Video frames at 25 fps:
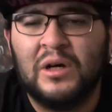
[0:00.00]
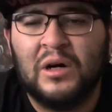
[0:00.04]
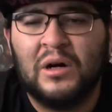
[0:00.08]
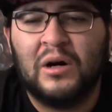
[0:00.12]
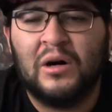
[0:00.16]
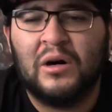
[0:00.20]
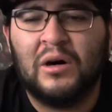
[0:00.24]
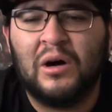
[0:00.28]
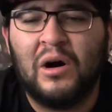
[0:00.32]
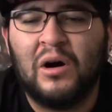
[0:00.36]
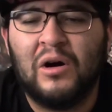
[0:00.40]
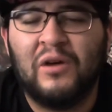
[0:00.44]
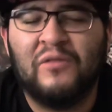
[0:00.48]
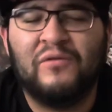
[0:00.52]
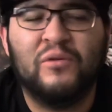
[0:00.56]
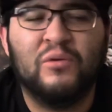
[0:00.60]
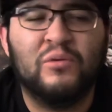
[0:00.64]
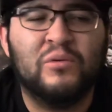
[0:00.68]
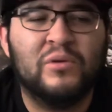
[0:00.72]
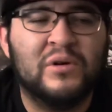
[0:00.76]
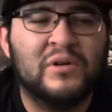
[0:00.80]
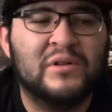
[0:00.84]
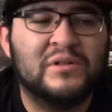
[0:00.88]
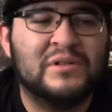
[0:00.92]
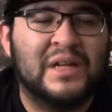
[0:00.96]
all for
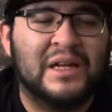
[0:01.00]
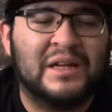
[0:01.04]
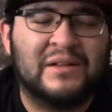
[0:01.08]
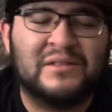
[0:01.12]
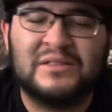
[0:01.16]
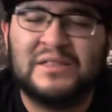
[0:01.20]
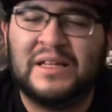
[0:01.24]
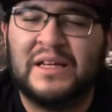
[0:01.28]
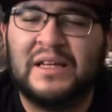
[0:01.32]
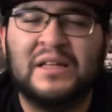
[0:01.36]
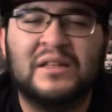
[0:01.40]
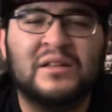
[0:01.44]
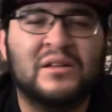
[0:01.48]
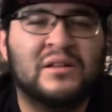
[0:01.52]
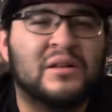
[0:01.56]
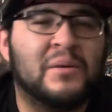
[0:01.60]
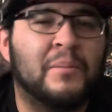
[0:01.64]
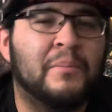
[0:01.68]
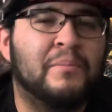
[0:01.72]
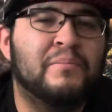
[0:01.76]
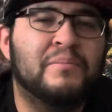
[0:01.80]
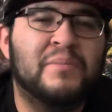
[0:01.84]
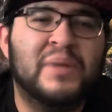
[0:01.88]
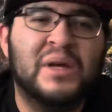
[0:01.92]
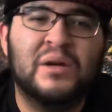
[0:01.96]
one, like taking on a
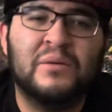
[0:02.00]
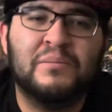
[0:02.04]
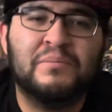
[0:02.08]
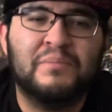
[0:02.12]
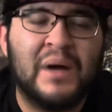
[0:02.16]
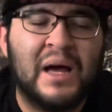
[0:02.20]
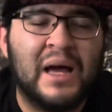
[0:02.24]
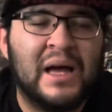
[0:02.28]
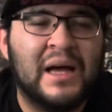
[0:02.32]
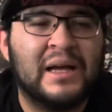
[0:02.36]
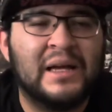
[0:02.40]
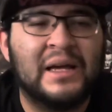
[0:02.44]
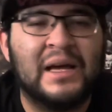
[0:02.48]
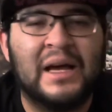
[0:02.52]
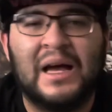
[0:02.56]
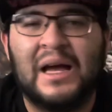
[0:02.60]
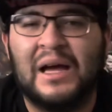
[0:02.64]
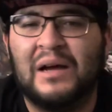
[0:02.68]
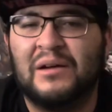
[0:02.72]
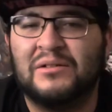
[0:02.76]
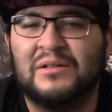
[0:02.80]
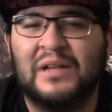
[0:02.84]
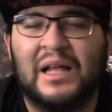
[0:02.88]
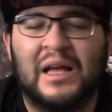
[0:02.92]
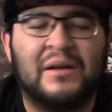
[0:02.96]
big bad guy,
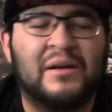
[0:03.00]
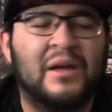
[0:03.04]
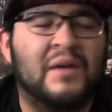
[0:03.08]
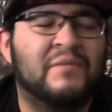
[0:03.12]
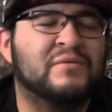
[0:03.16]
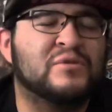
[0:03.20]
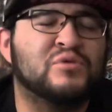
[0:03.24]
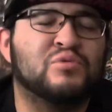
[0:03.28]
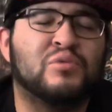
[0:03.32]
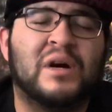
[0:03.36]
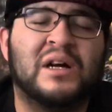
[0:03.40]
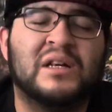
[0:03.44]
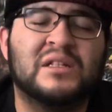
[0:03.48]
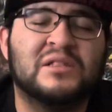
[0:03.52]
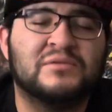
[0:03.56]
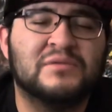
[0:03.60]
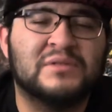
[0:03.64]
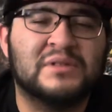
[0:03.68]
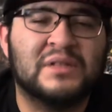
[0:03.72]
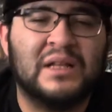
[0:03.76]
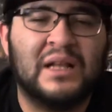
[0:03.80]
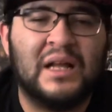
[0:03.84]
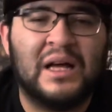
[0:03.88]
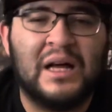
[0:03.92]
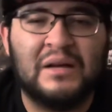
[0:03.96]
or like if Twice was
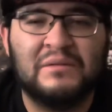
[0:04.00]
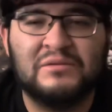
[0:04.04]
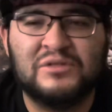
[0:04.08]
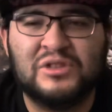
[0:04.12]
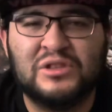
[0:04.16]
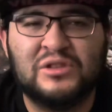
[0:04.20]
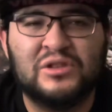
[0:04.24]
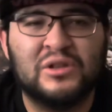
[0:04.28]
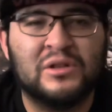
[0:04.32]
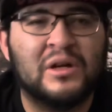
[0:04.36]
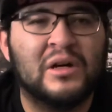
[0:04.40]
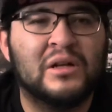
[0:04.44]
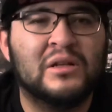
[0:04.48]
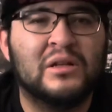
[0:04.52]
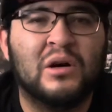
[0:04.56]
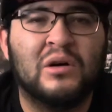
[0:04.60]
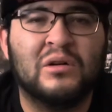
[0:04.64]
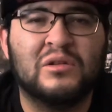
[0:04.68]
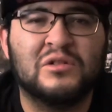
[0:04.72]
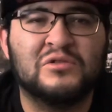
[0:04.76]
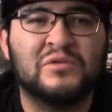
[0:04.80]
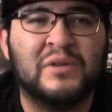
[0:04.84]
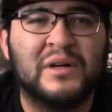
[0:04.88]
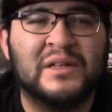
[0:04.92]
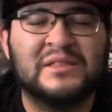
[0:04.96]
alive, she took on
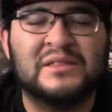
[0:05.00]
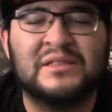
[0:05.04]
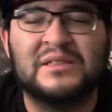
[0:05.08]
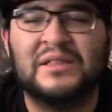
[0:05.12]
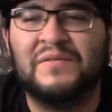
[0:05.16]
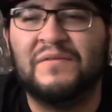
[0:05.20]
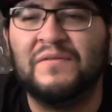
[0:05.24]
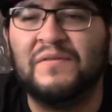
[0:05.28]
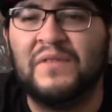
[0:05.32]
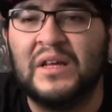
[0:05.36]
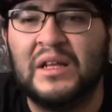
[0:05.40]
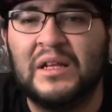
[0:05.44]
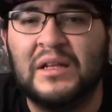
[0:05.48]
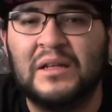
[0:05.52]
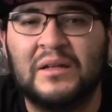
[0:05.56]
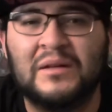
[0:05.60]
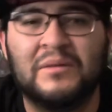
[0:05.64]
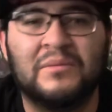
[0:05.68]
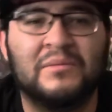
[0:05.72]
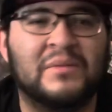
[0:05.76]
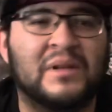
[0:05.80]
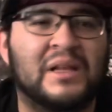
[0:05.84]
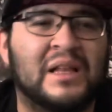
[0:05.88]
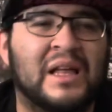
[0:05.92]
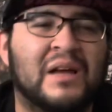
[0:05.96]
all Twice and defeated
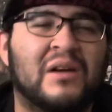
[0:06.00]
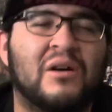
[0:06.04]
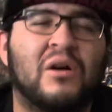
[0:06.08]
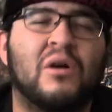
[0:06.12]
him, and like,